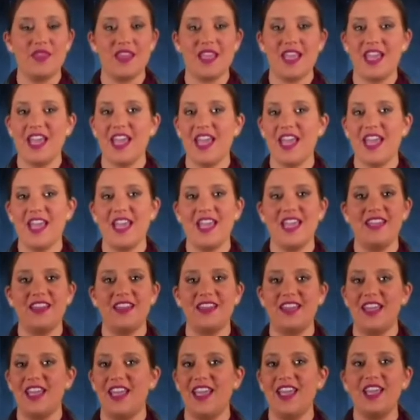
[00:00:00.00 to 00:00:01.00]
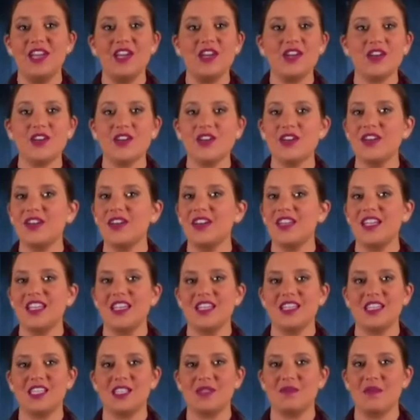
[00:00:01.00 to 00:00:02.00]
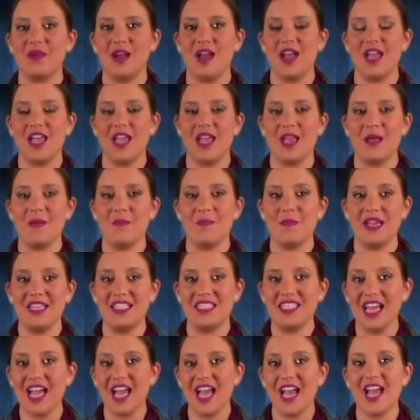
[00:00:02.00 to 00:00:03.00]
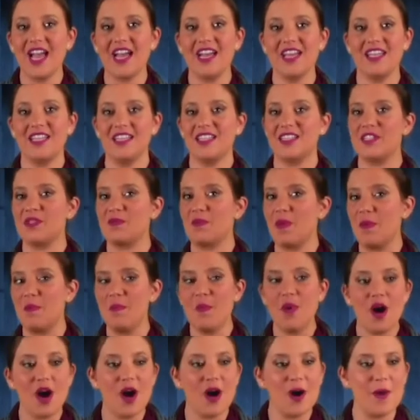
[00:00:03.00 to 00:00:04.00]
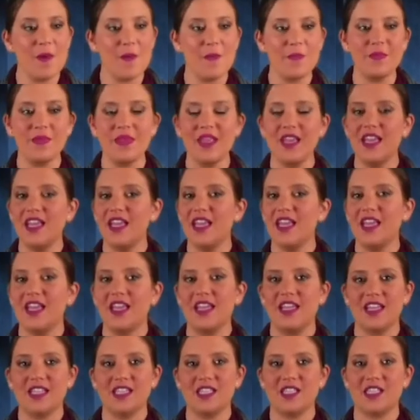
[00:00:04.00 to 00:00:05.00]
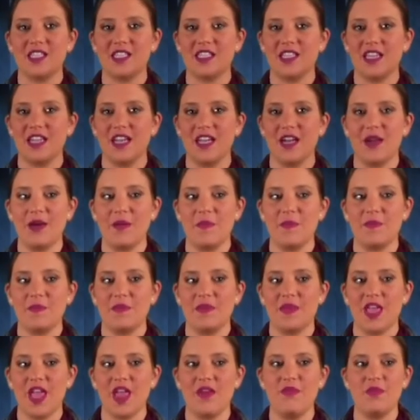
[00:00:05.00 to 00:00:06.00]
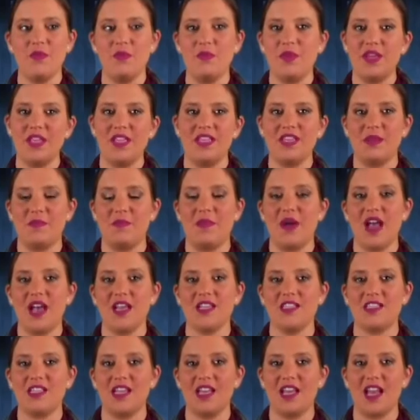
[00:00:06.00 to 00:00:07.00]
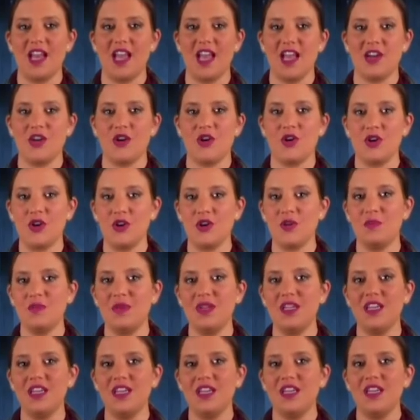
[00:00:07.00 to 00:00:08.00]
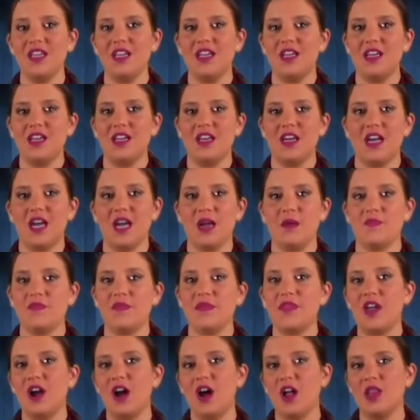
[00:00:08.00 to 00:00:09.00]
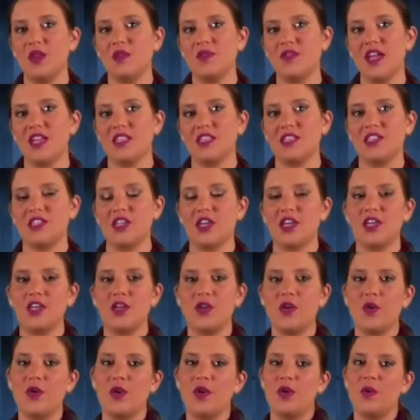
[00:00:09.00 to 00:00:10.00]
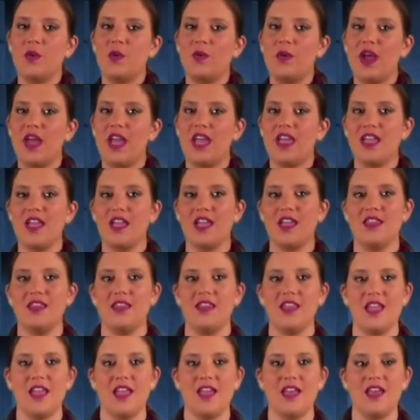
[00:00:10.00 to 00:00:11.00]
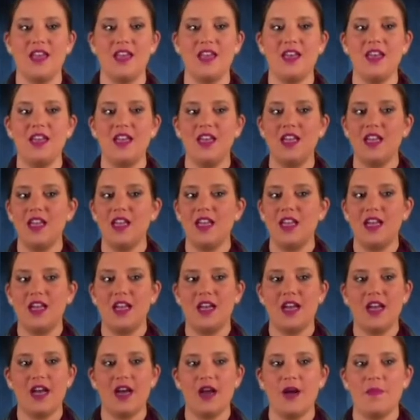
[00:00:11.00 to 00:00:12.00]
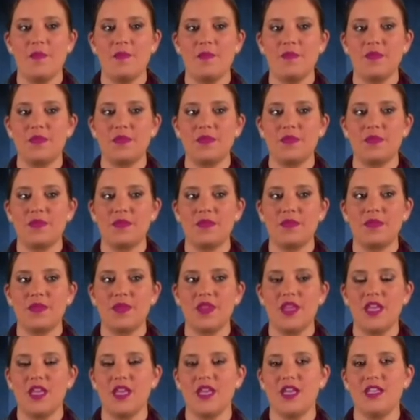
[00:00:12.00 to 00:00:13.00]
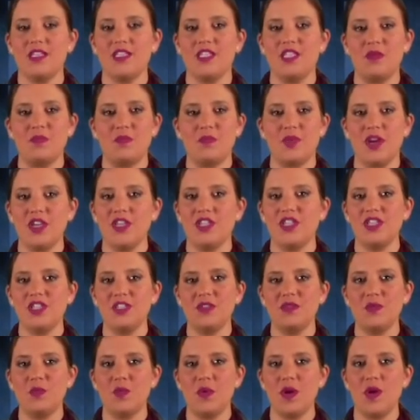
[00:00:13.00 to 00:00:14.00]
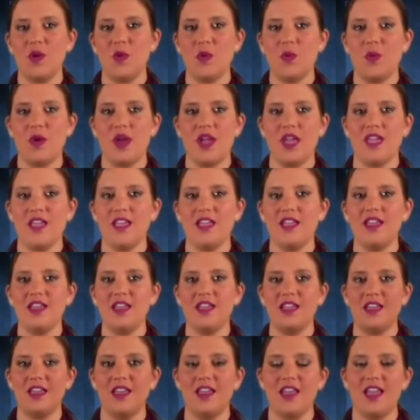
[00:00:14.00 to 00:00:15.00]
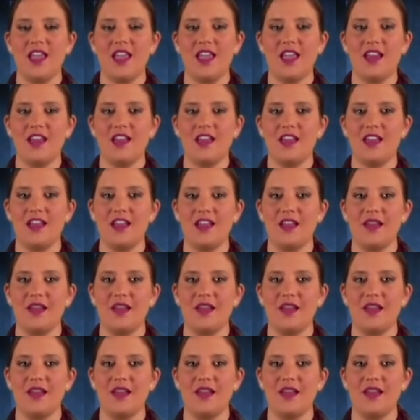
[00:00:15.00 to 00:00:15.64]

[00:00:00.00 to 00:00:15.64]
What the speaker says: hate, the anger against my dad, against my mom, against everybody in the past that had hurt me, all of that started going away. And then the depression went away, and